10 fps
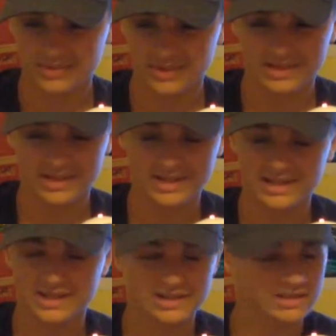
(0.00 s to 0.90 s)
But
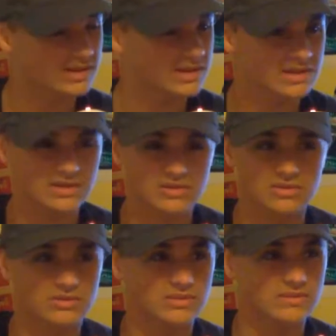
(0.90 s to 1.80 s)
it's just
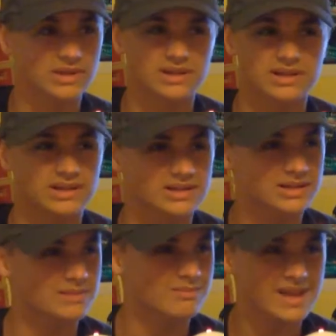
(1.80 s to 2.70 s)
so
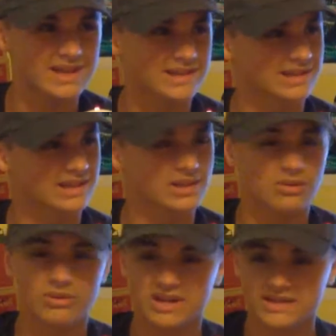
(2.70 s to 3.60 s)
amazing. And the
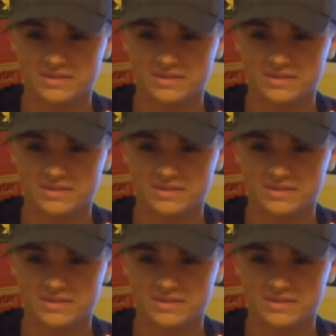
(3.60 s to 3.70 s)
white